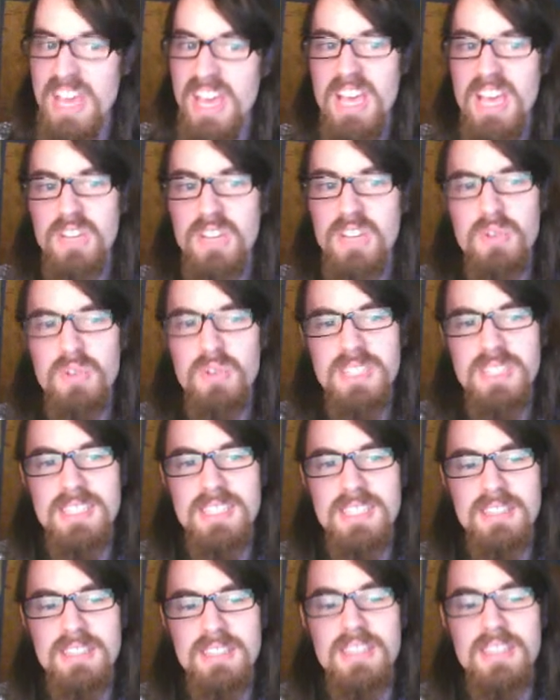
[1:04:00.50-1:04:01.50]

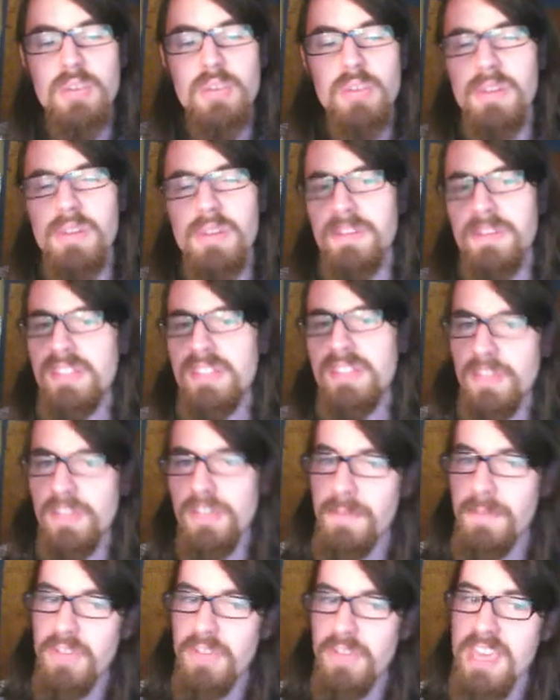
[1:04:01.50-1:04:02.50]
causes the equivalent of
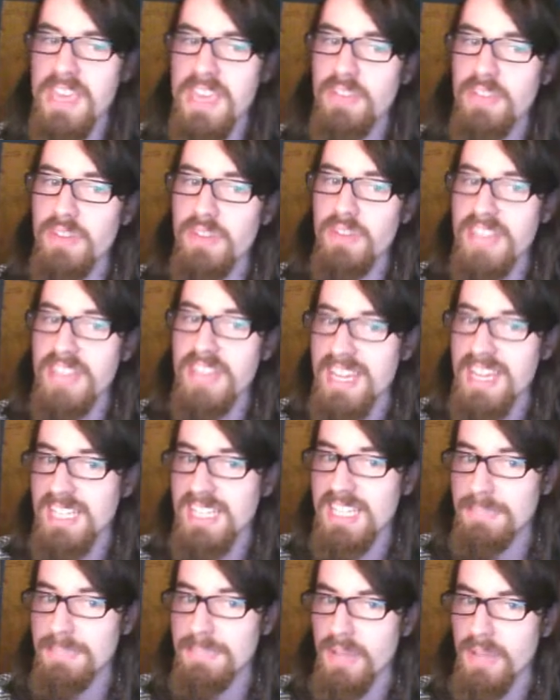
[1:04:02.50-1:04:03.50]
a freaking grenade
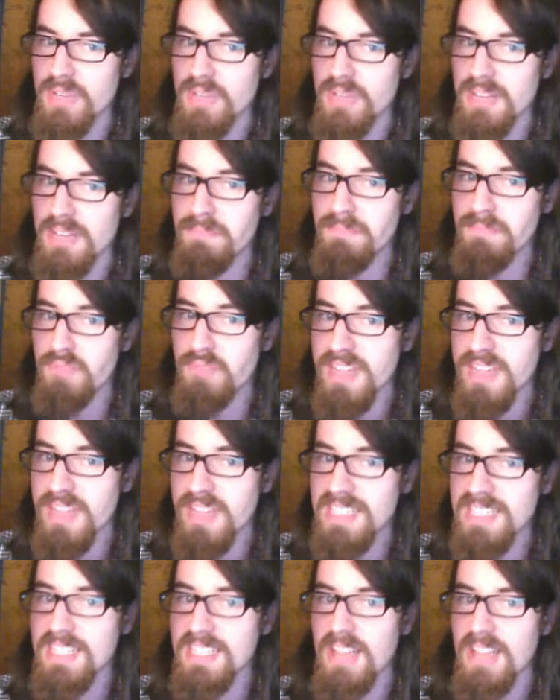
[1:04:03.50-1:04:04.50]
explosion, and
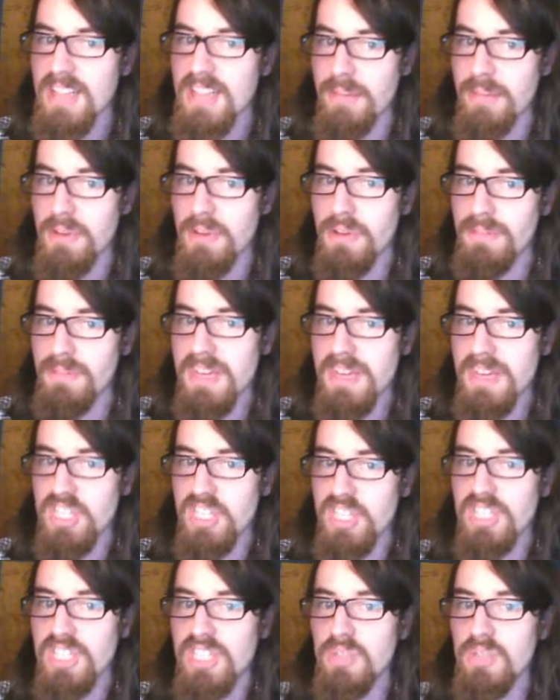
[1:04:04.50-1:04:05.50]
breaks his club while
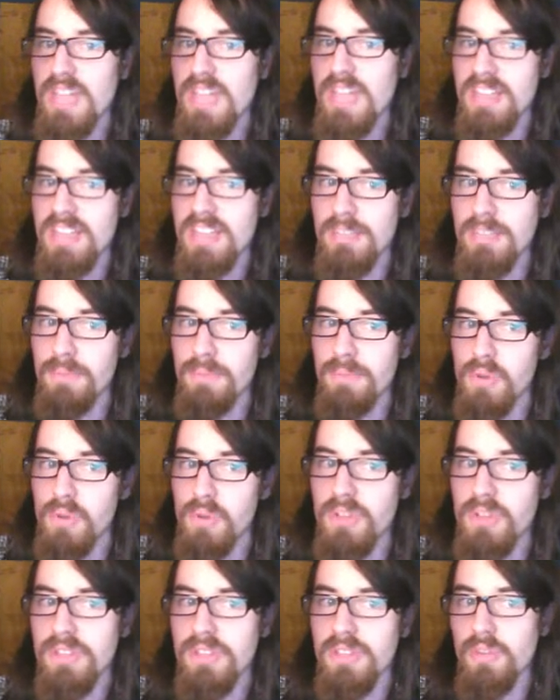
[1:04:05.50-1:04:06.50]
managing to land the ball
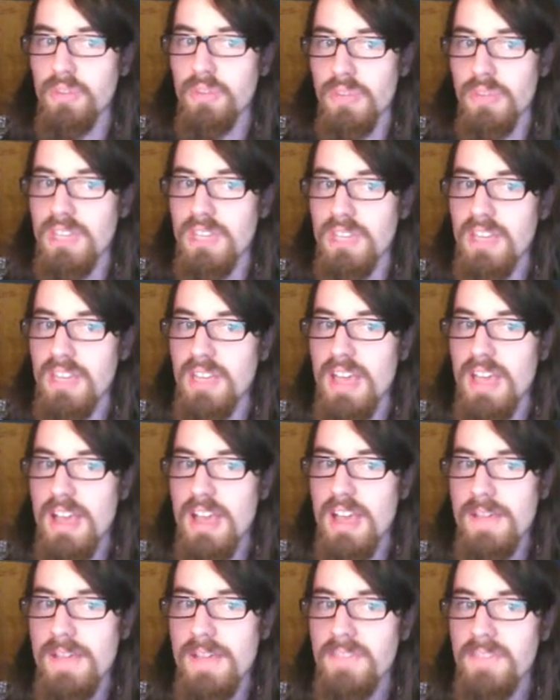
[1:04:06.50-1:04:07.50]
on the green.
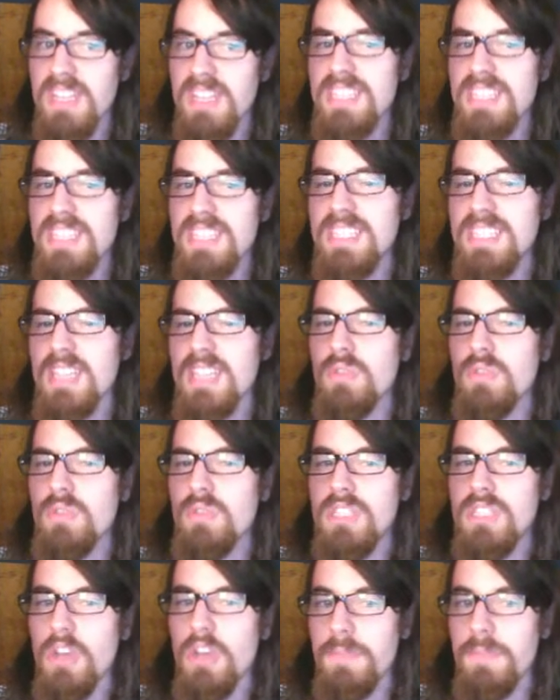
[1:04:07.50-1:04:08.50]
And he's so
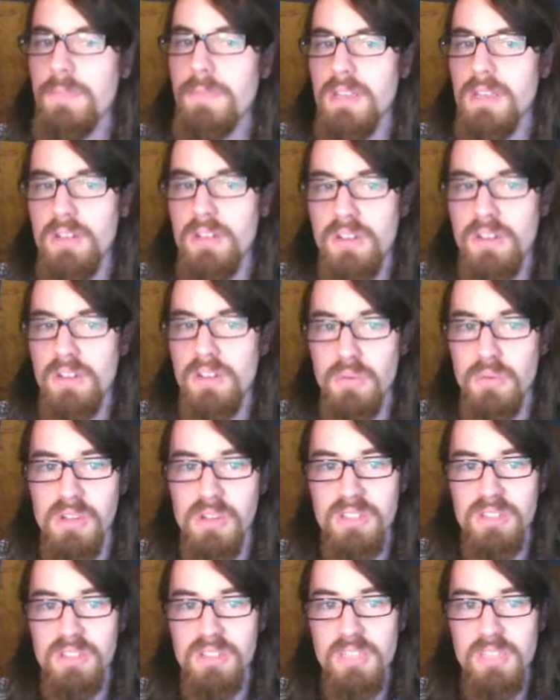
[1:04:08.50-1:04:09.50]
dopey
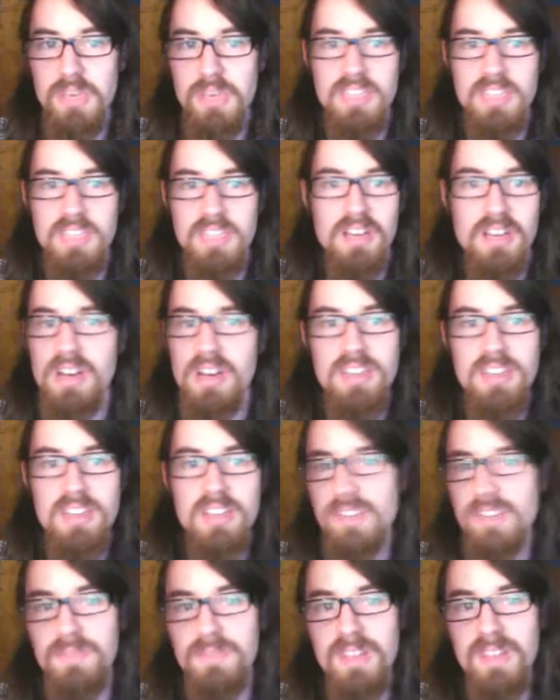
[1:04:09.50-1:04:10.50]
while doing it. I
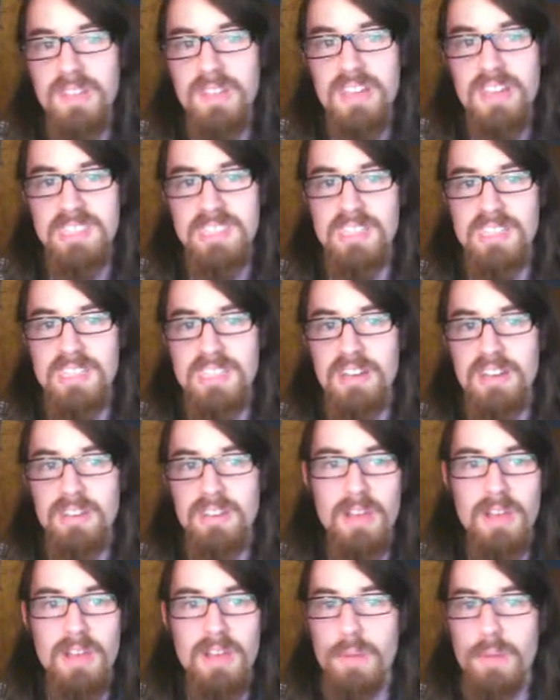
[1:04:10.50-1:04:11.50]
kind of like this guy.
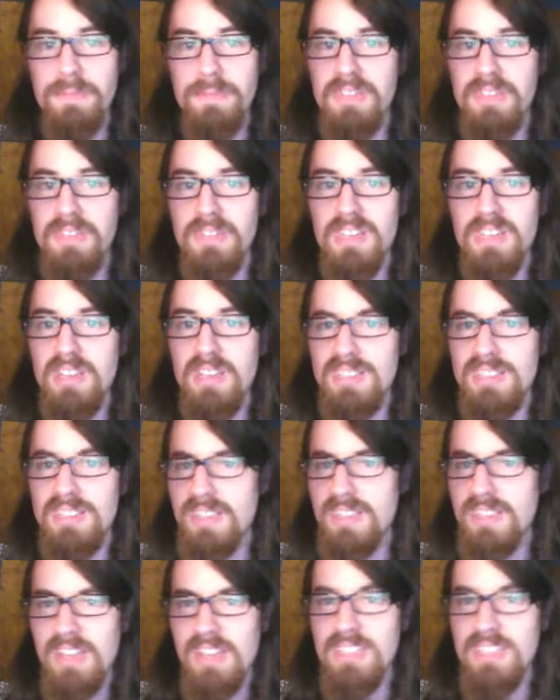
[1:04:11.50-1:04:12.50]
Hopefully
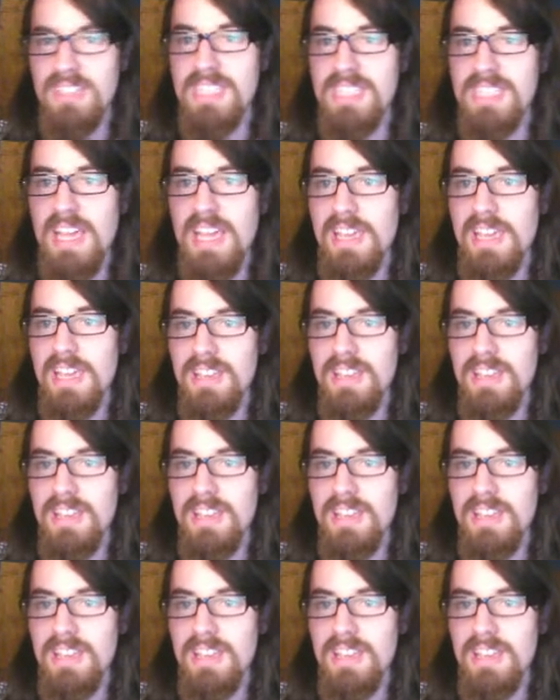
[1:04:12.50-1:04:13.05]
he's here to stay.